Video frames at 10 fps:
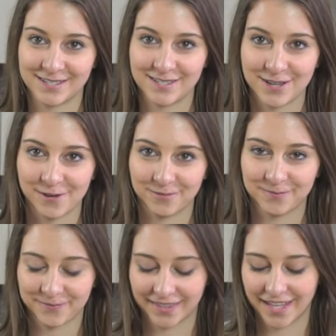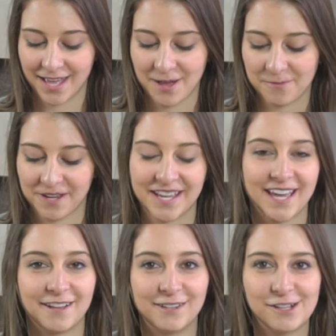So I'm gonna
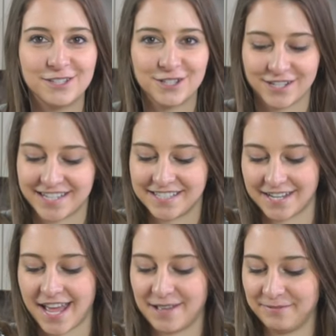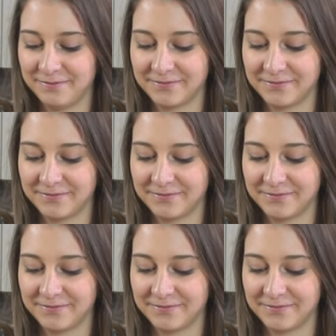get a little dirty today.